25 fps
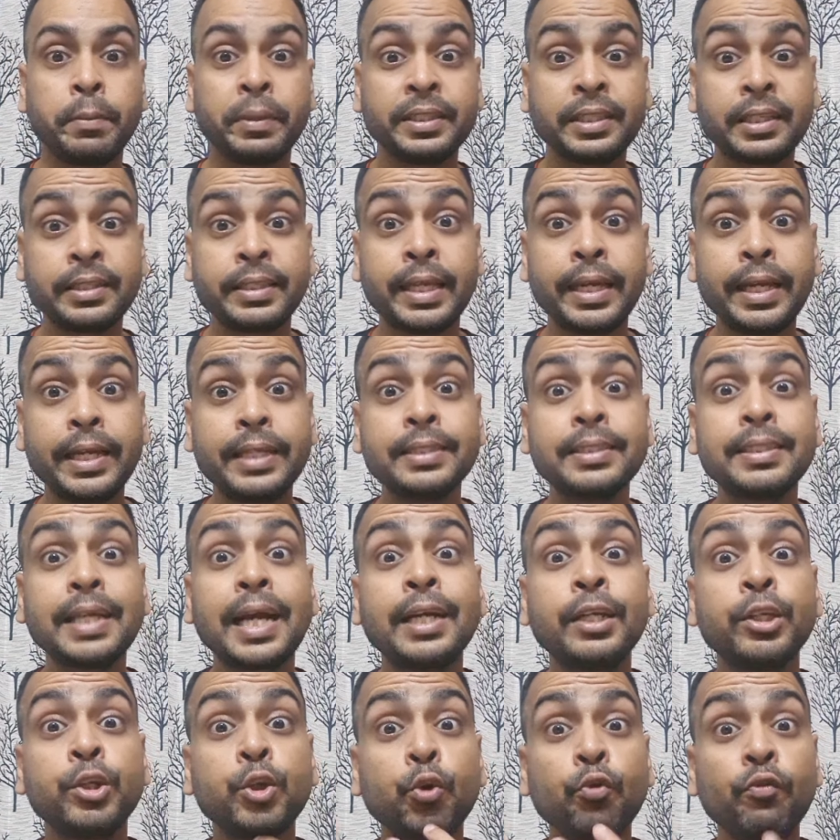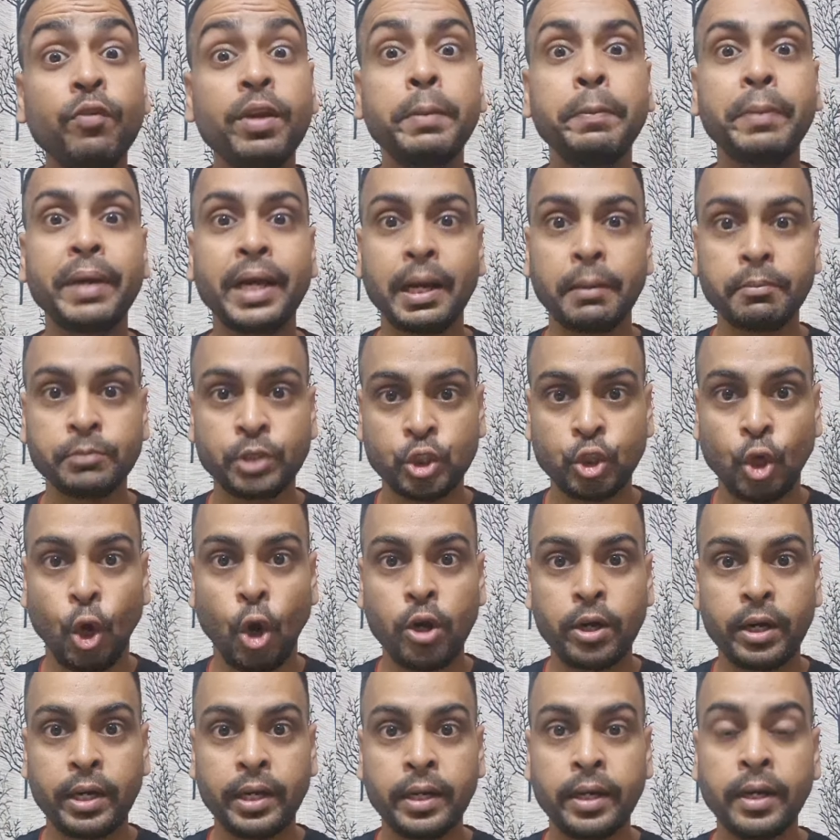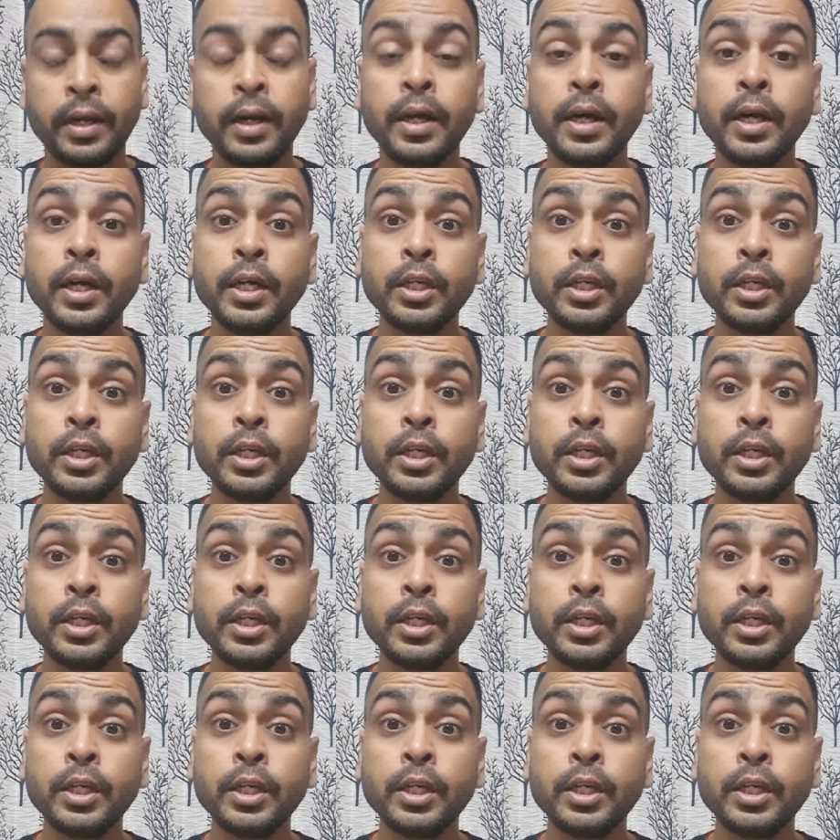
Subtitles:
but the thing is that you will become stronger.